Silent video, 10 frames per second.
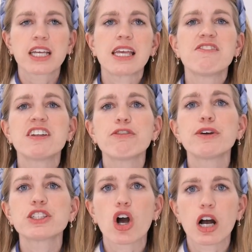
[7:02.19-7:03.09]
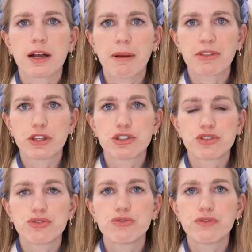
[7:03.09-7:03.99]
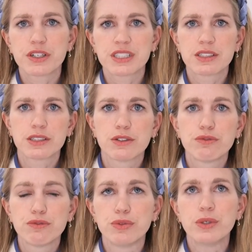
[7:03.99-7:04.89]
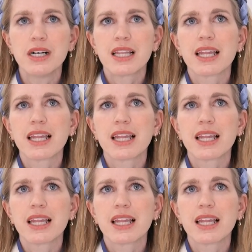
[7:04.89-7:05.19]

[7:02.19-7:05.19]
Like, even if we talk about the tu versus the vous,